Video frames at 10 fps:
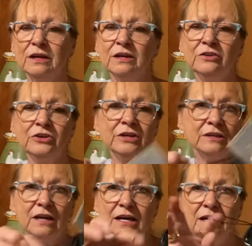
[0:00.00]
you
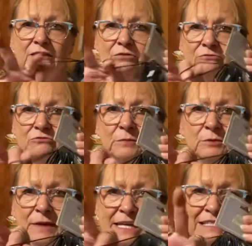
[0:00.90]
can rubber
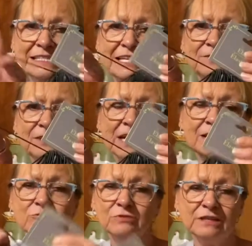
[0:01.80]
band stuff
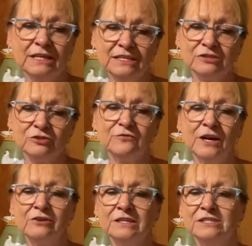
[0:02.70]
together with these. They're
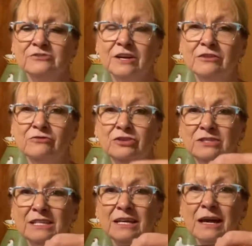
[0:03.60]
fairly strong. You
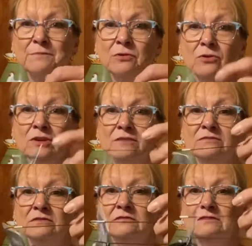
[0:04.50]
see, I'm
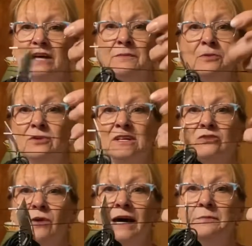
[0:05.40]
pulling
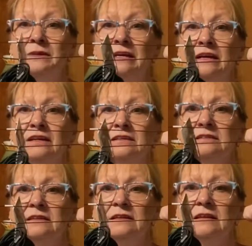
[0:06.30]
quite a bit.
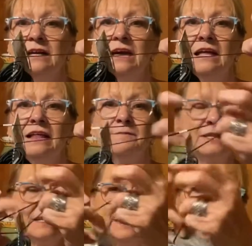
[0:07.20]

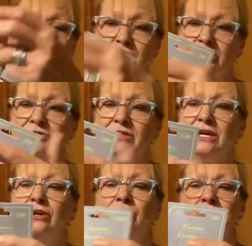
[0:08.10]
But these were the
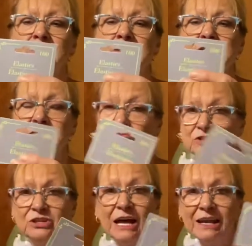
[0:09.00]
thinner ones,
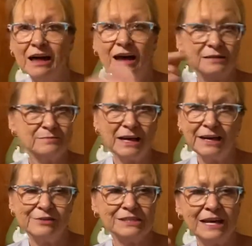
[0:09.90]
which I like. My
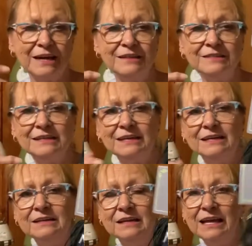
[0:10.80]
hair's kind of
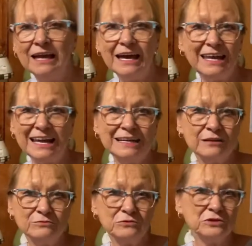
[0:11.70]
thin, and I
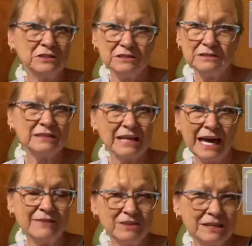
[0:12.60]
didn't want to
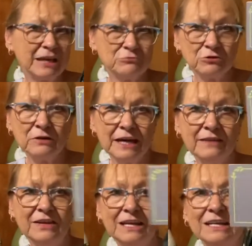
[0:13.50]
have anything real
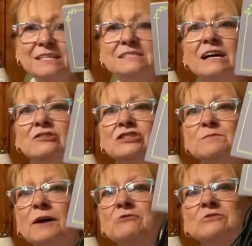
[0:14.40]
heavy in it. So I just
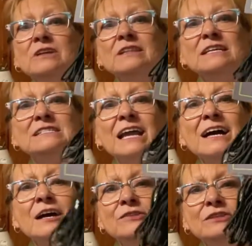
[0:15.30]
bought one of these, and I
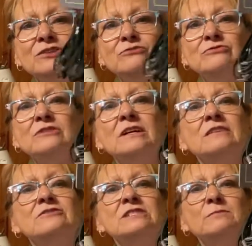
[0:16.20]
got the neutral
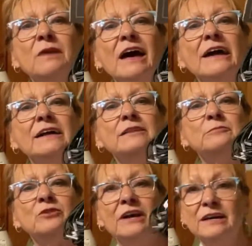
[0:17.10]
colors, the black and the
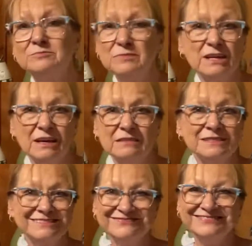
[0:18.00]
brown, because
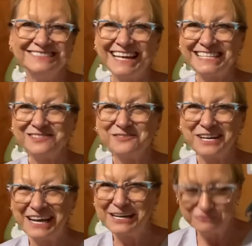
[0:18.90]
that's the way
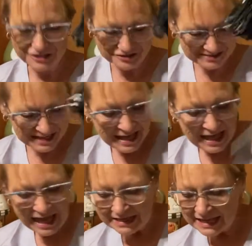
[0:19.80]
I roll.
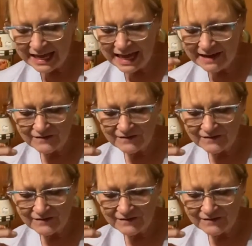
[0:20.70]
They have